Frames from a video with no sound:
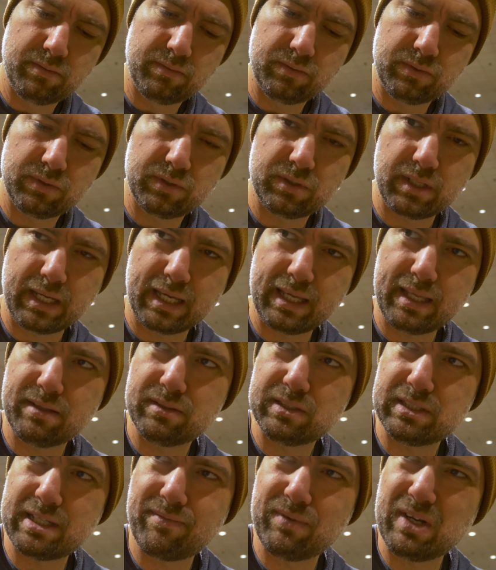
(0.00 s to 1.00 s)
it's like
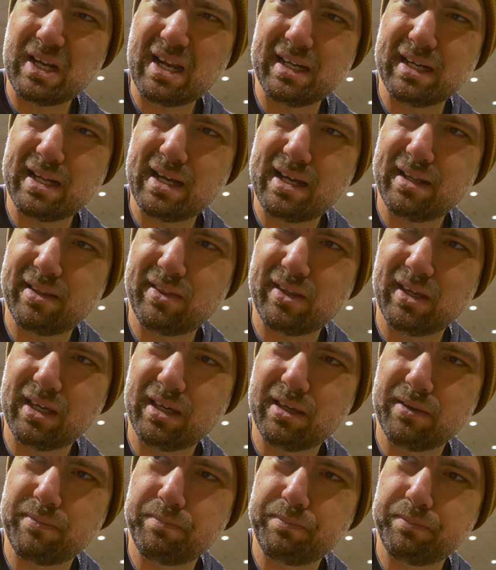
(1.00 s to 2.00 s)
seven ninety nine, I
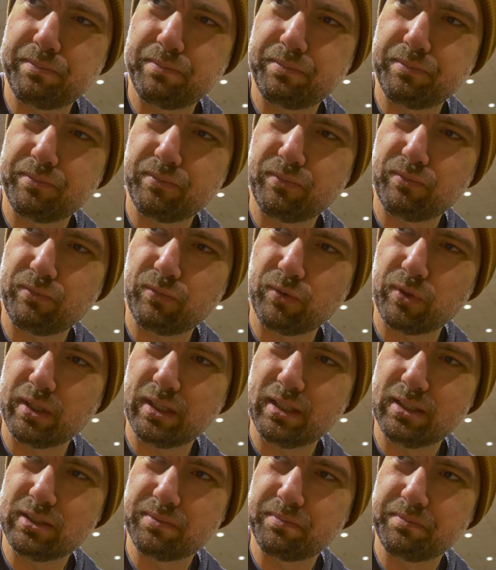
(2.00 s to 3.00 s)
think, for
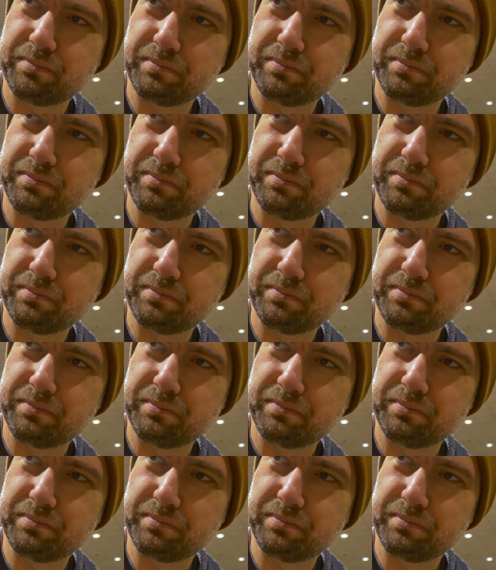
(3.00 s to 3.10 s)
these.